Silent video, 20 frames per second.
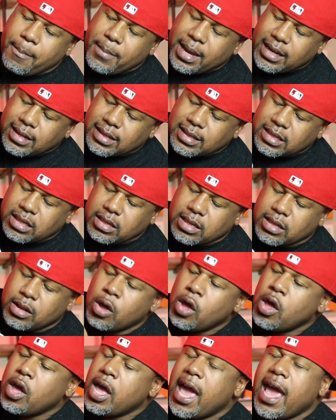mean,
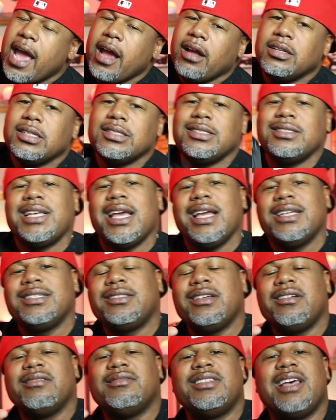Air just takes
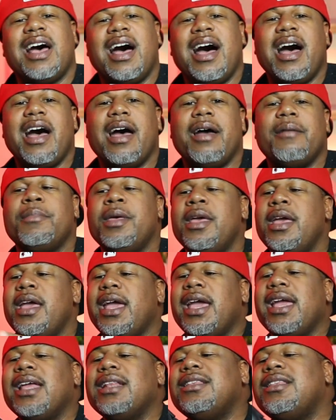their time
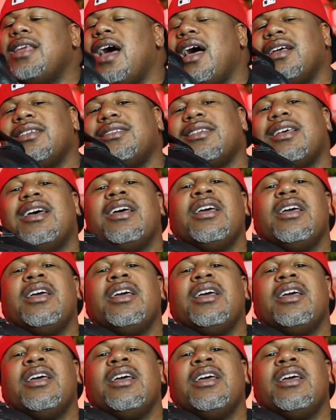and does,